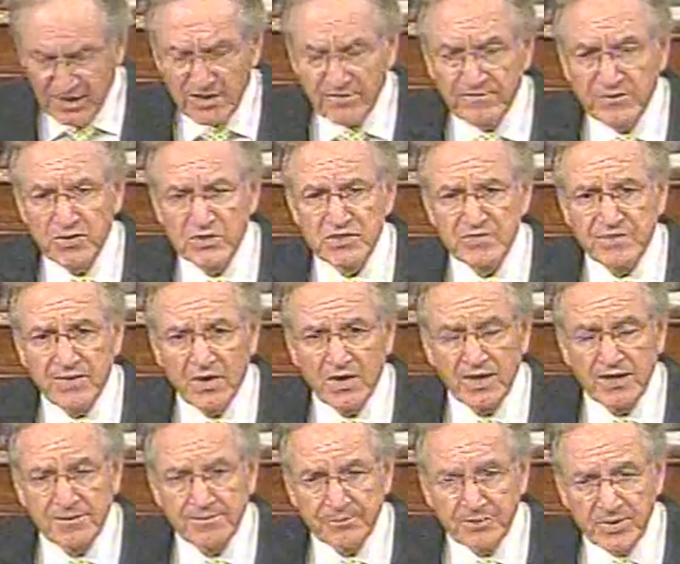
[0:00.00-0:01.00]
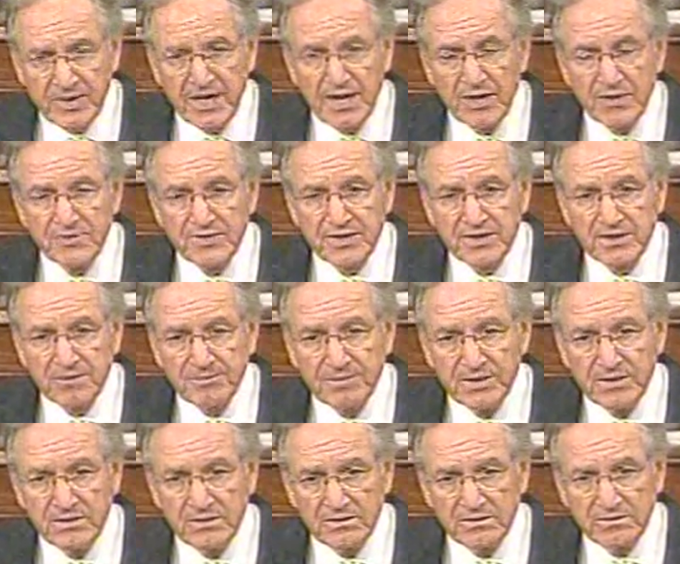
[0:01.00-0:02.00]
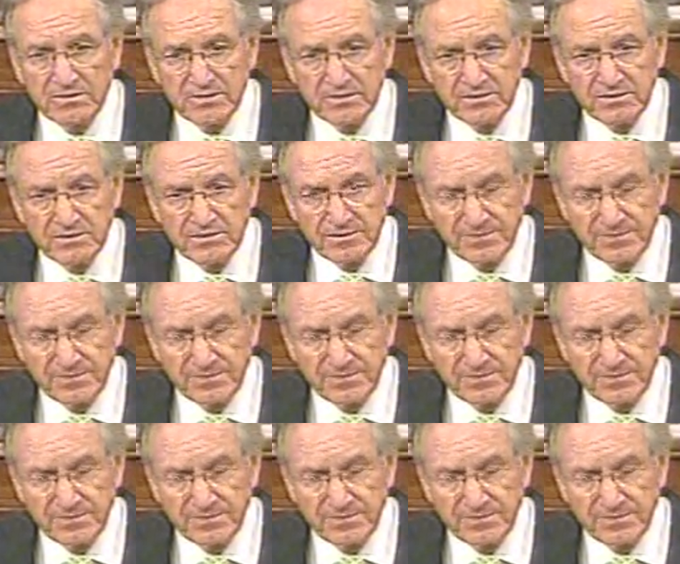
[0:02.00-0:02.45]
First of all, I am proud that the bill, the